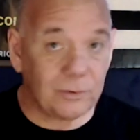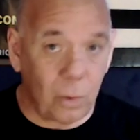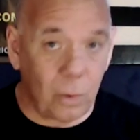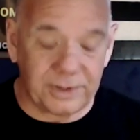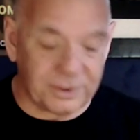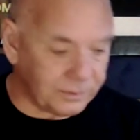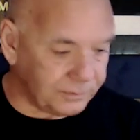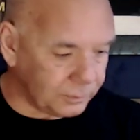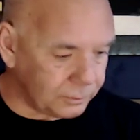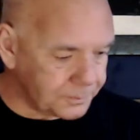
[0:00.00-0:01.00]
They're all an
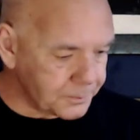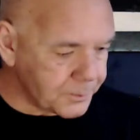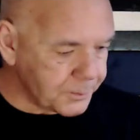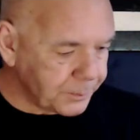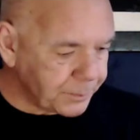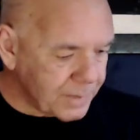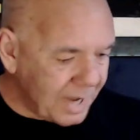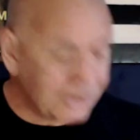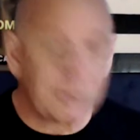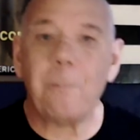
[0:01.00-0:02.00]
interview. All
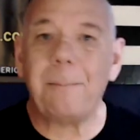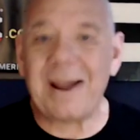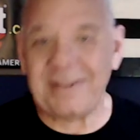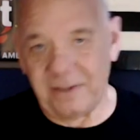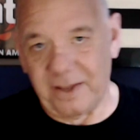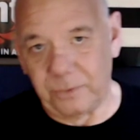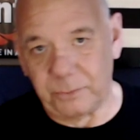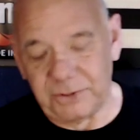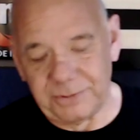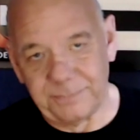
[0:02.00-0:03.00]
right, so body
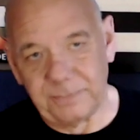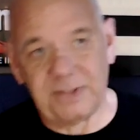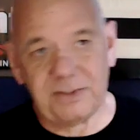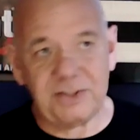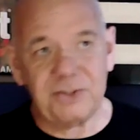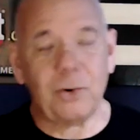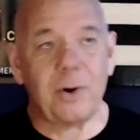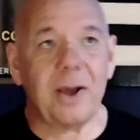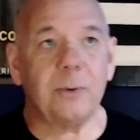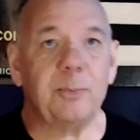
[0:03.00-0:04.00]
language. Let's
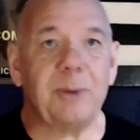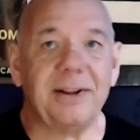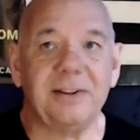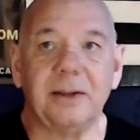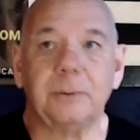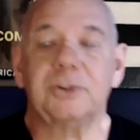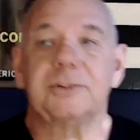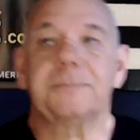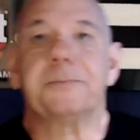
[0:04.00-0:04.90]
start out with body language.